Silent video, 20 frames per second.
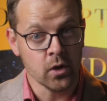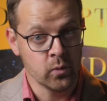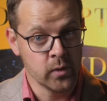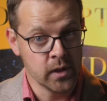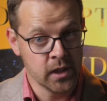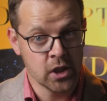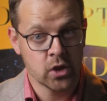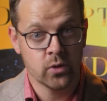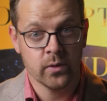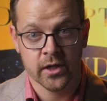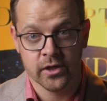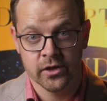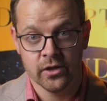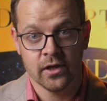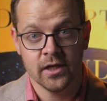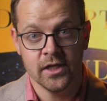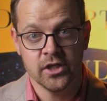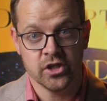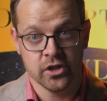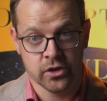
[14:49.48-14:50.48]
We need to
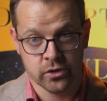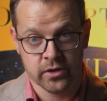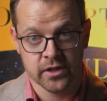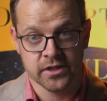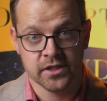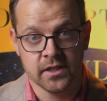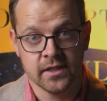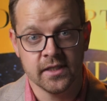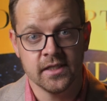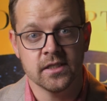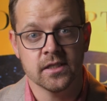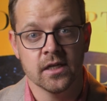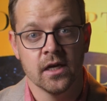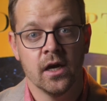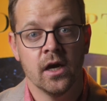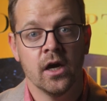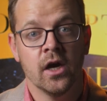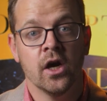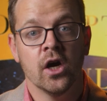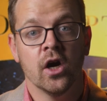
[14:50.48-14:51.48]
acknowledge atrocities,
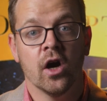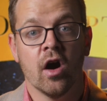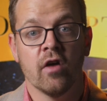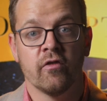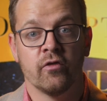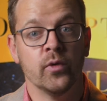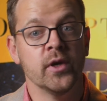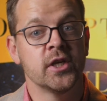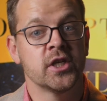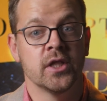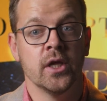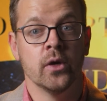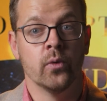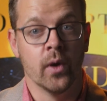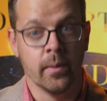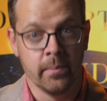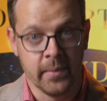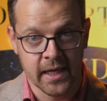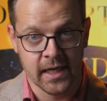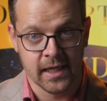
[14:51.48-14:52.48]
of which there
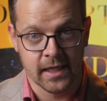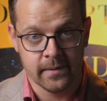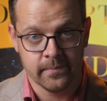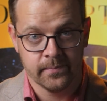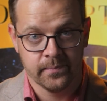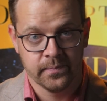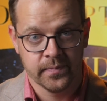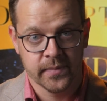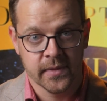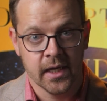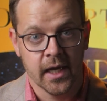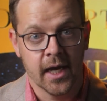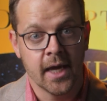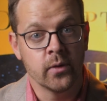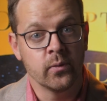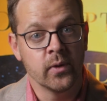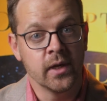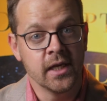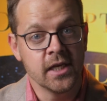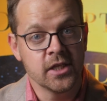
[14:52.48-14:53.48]
were many,
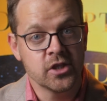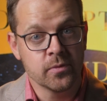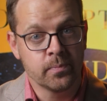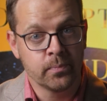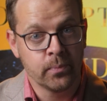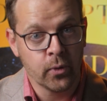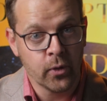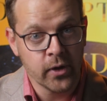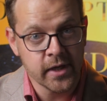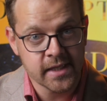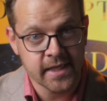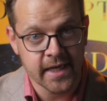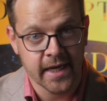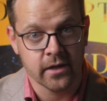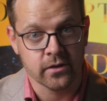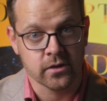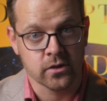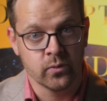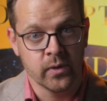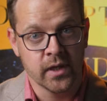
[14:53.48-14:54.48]
and we need to point
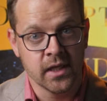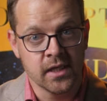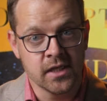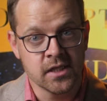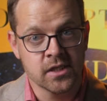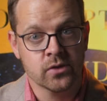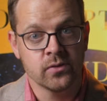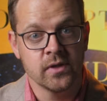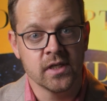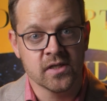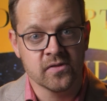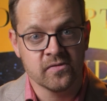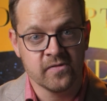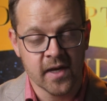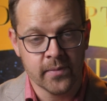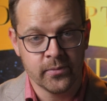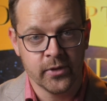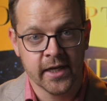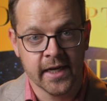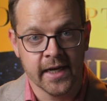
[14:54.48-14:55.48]
out when history is
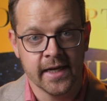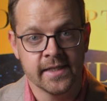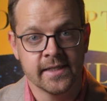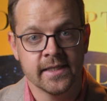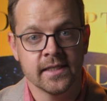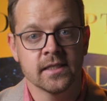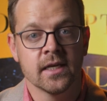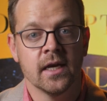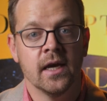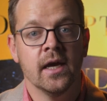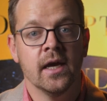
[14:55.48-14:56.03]
fabricated